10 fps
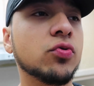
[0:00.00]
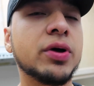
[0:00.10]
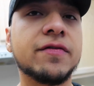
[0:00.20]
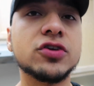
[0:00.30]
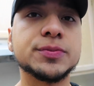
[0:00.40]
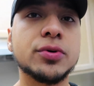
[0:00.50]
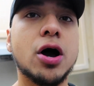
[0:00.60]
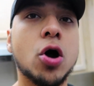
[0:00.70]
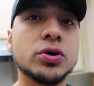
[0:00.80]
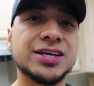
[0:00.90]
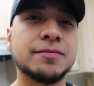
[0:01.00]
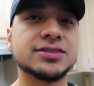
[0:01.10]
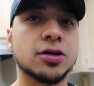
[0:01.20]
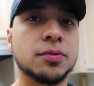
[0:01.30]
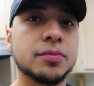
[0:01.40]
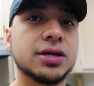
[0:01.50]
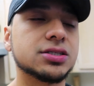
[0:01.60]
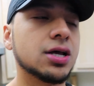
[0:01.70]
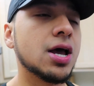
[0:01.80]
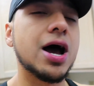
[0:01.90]
with my first meal, I always have my
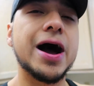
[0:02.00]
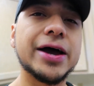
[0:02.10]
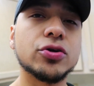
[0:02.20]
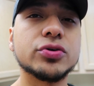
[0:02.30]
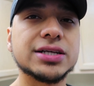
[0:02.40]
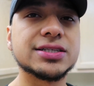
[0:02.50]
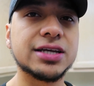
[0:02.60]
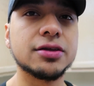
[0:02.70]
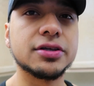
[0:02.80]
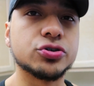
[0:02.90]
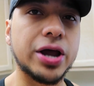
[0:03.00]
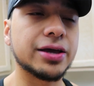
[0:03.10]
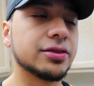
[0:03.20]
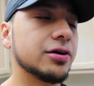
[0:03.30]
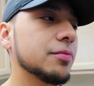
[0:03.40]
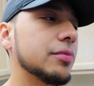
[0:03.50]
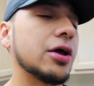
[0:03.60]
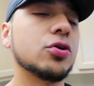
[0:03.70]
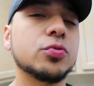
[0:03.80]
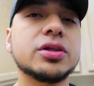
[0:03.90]
supplements. I don't necessarily track them. I
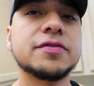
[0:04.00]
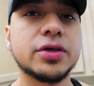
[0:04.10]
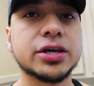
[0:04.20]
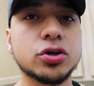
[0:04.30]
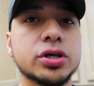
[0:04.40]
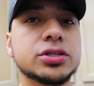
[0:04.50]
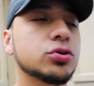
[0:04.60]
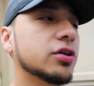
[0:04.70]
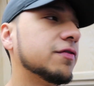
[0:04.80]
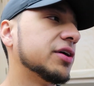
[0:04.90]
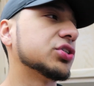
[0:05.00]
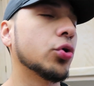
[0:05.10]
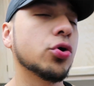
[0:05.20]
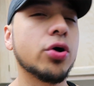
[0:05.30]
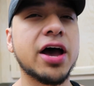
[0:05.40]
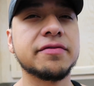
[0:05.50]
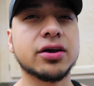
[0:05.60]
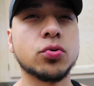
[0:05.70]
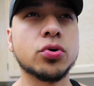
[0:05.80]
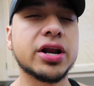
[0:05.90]
don't really feel like you need to. The fish oil will have
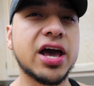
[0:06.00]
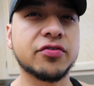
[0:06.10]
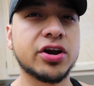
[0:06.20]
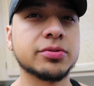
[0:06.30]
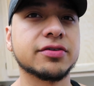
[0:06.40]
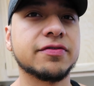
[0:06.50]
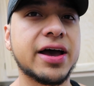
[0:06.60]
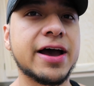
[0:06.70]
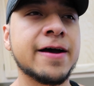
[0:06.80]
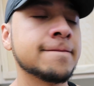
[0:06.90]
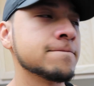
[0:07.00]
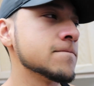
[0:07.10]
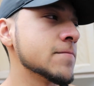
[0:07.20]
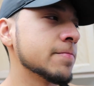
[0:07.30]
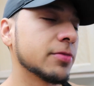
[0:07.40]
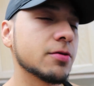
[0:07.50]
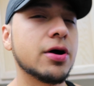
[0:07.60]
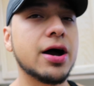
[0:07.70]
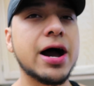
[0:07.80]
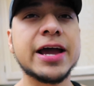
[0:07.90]
like 1.5 grams of fat.
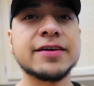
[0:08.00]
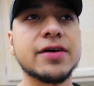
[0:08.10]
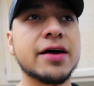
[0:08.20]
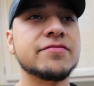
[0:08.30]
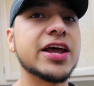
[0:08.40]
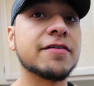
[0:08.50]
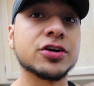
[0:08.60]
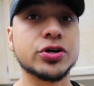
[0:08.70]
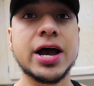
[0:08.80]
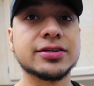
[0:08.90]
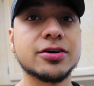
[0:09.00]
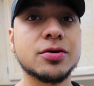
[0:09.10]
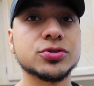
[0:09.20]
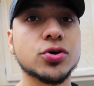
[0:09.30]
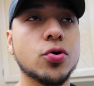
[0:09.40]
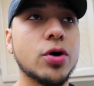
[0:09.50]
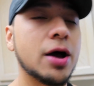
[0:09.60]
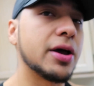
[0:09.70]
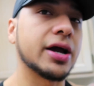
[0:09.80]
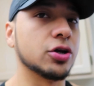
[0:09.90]
But I've never tracked them, so
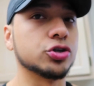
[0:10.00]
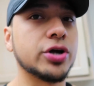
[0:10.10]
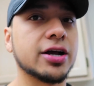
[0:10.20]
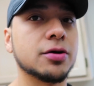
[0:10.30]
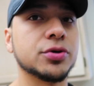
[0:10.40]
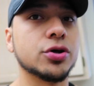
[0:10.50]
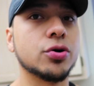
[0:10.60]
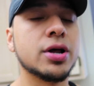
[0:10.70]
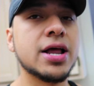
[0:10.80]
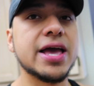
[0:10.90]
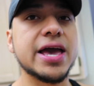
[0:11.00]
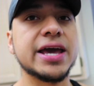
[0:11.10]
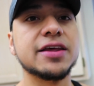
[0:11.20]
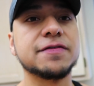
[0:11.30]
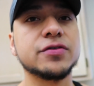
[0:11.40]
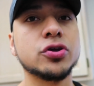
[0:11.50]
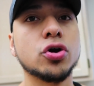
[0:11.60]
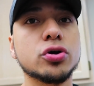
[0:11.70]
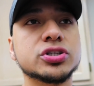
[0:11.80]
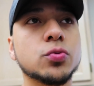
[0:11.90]
I'm not gonna track them, you know. And if
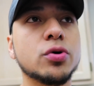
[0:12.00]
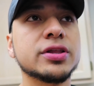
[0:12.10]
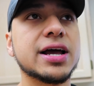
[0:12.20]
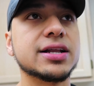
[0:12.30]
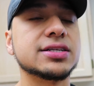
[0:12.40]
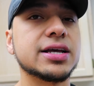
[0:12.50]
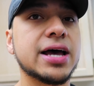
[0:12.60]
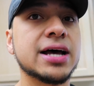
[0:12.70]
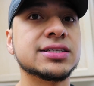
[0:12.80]
you're someone that has